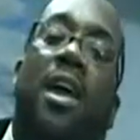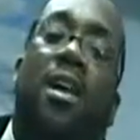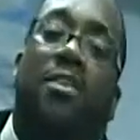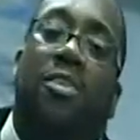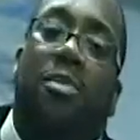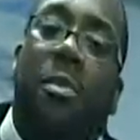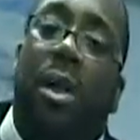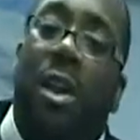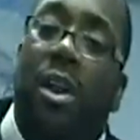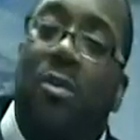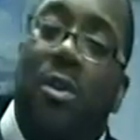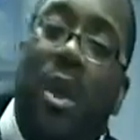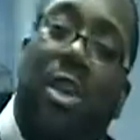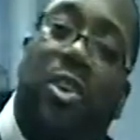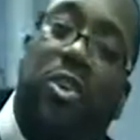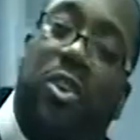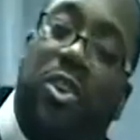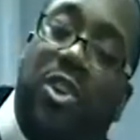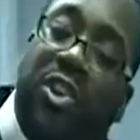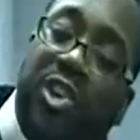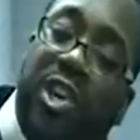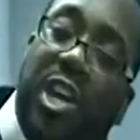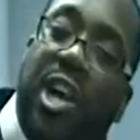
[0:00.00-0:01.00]
If somebody
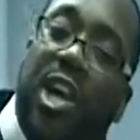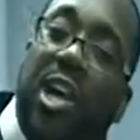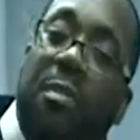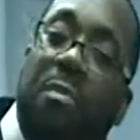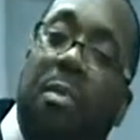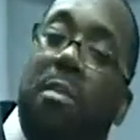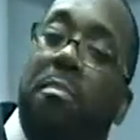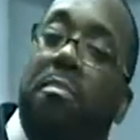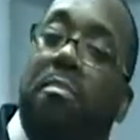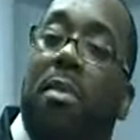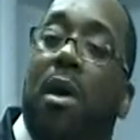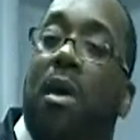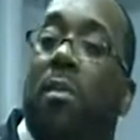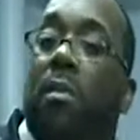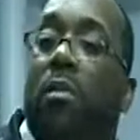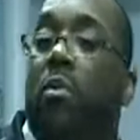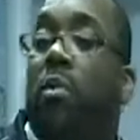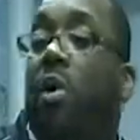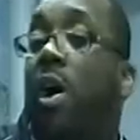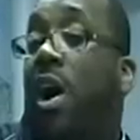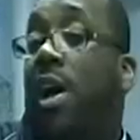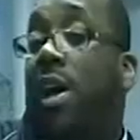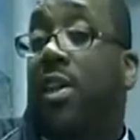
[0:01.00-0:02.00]
writes you a check and put
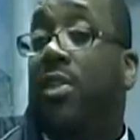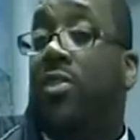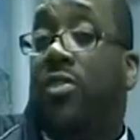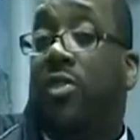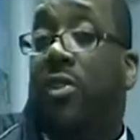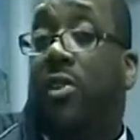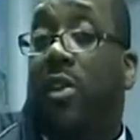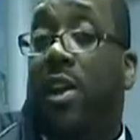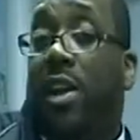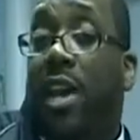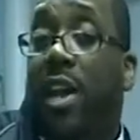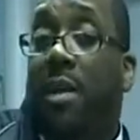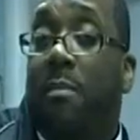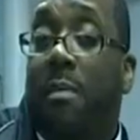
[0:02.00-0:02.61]
Bubba Watkins on it,